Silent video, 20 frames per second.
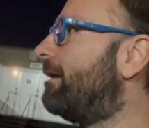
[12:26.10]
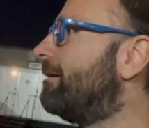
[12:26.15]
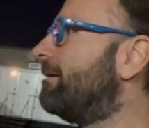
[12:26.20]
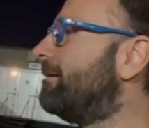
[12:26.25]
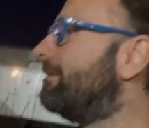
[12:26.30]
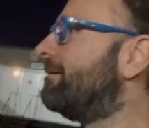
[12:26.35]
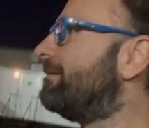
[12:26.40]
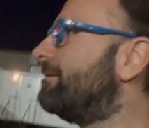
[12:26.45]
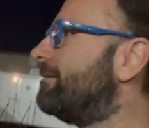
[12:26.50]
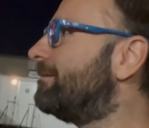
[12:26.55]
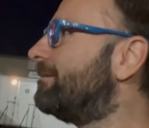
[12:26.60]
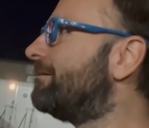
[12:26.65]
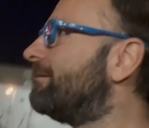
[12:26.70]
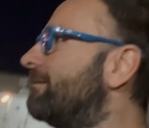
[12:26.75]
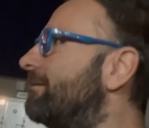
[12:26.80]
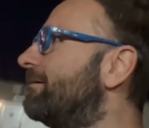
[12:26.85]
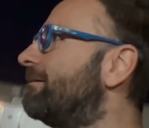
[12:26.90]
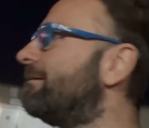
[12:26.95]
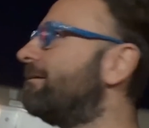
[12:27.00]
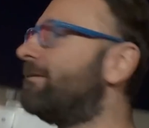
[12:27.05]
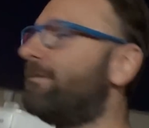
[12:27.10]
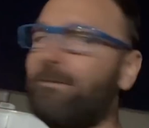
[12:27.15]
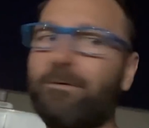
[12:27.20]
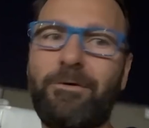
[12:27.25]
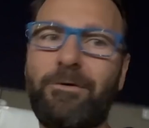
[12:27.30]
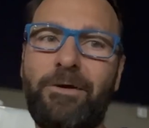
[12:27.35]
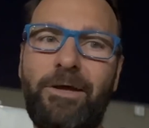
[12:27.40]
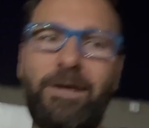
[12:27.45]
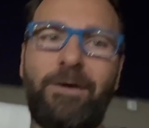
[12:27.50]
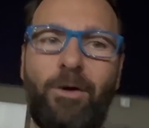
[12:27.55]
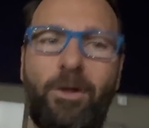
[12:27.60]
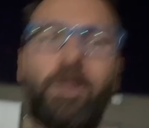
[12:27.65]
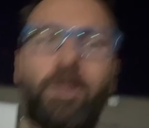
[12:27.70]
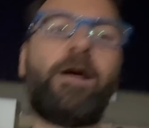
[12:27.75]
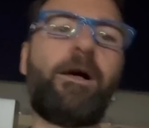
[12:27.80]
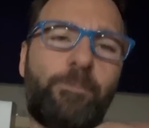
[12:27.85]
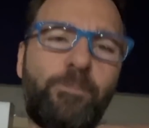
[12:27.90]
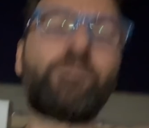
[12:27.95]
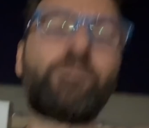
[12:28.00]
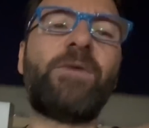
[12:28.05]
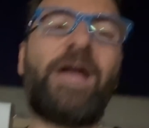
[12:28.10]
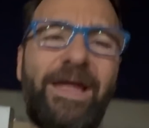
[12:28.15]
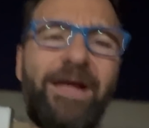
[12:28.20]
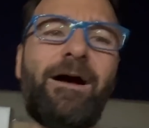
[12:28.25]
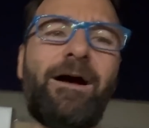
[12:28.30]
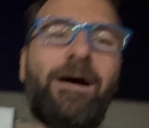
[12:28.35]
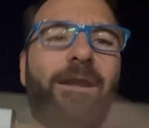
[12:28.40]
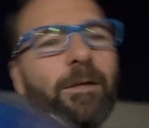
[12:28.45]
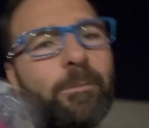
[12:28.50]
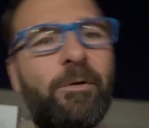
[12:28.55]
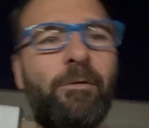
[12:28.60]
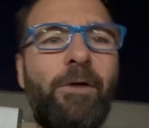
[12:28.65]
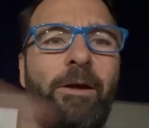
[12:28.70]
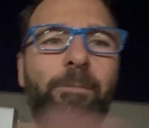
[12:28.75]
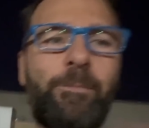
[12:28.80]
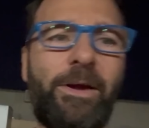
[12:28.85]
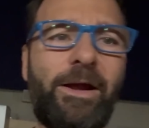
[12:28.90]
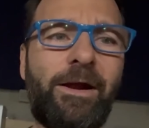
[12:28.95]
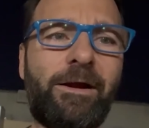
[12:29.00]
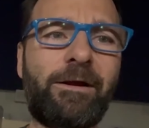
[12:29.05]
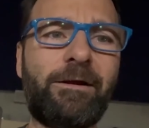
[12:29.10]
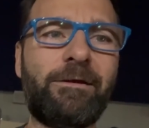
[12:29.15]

Yeah, yeah, yep. Yeah, okay. Uh, okay, well, uh, hang on, I'll be right back.